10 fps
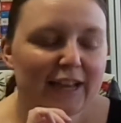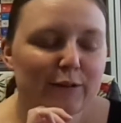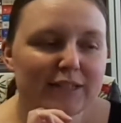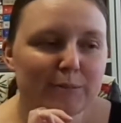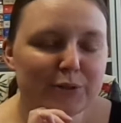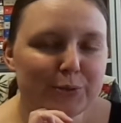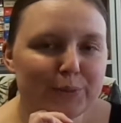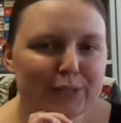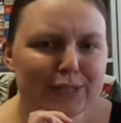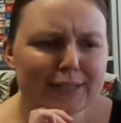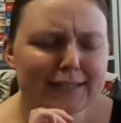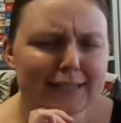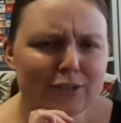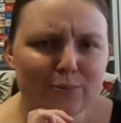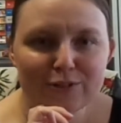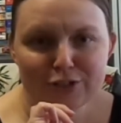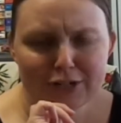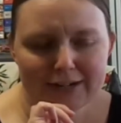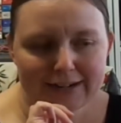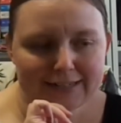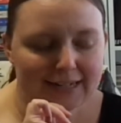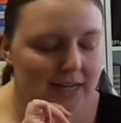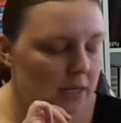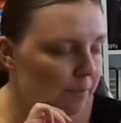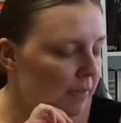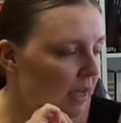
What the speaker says: especially because I tend to watch it at nighttime.